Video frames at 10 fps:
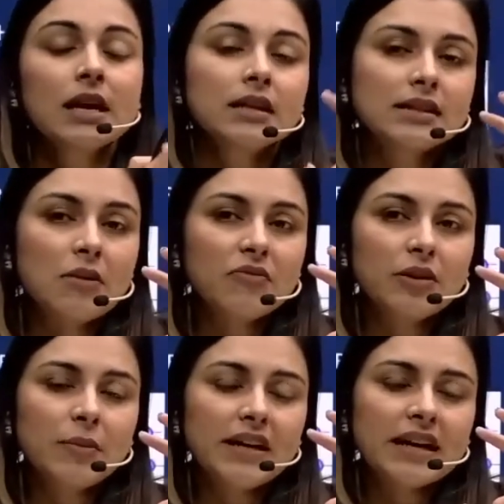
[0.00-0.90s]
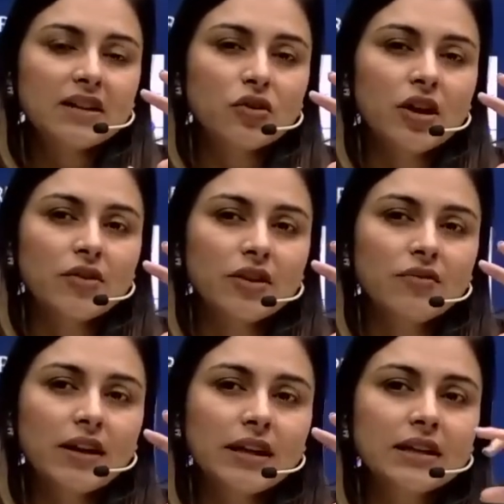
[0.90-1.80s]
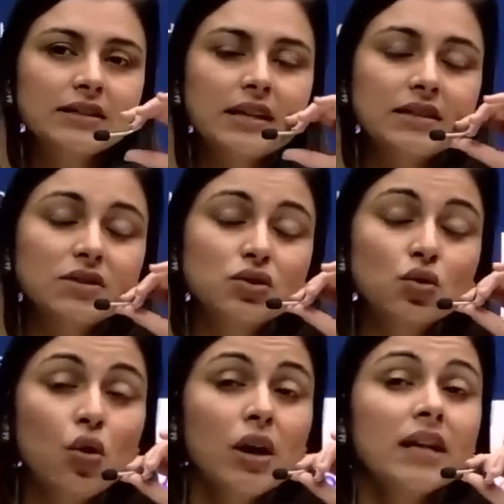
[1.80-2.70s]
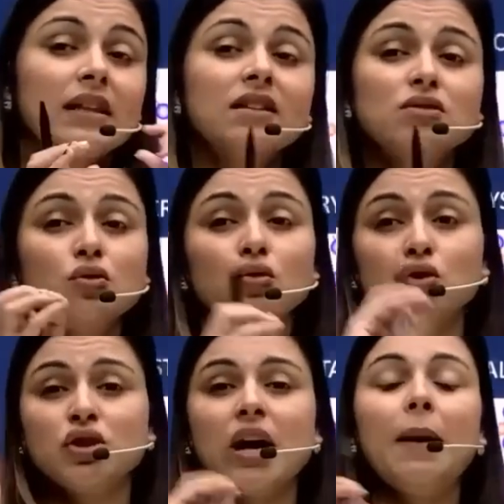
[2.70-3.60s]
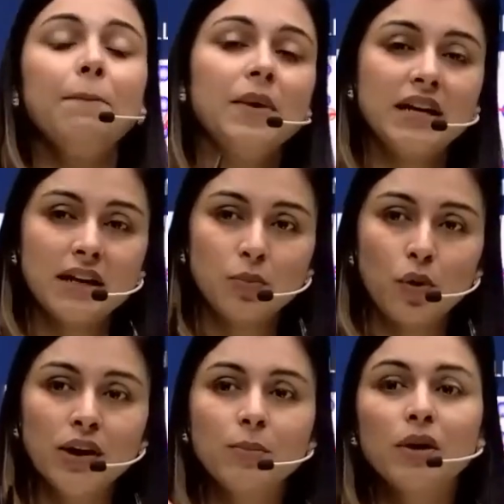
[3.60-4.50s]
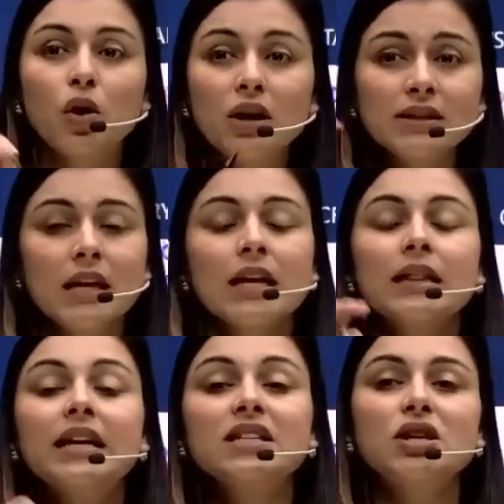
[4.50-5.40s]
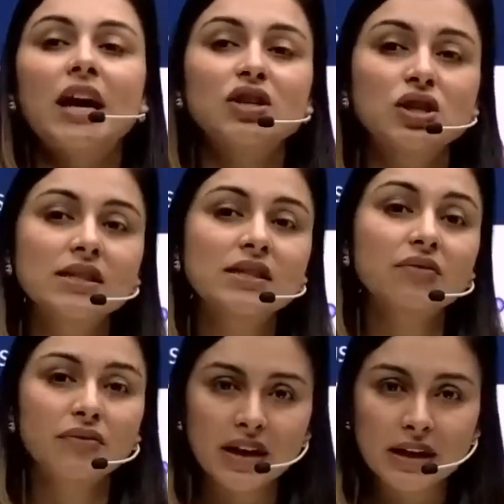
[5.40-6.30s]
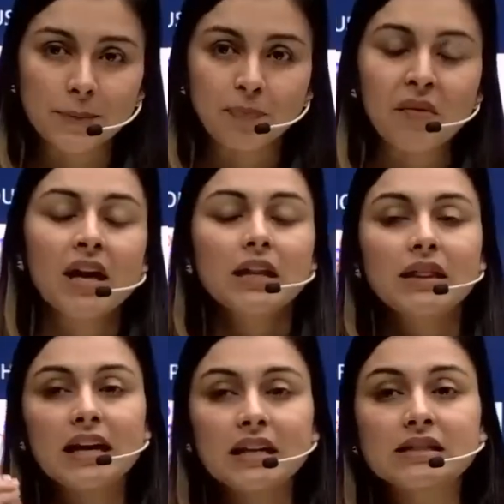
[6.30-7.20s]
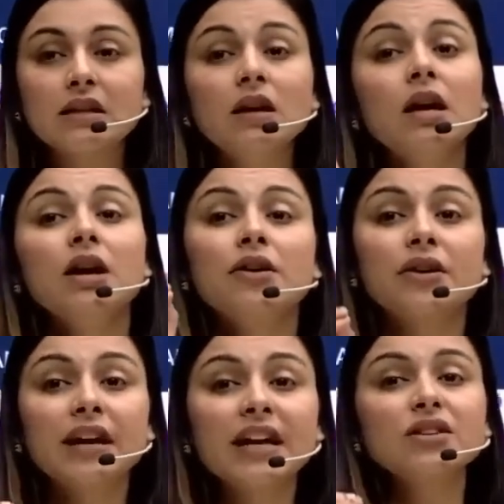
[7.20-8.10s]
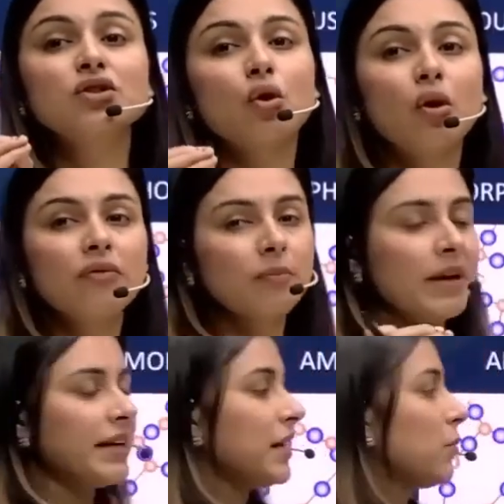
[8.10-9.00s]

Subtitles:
some will melt at 301 degrees Celsius. So there is no sharp melting point because the interactions vary. There is a range of melting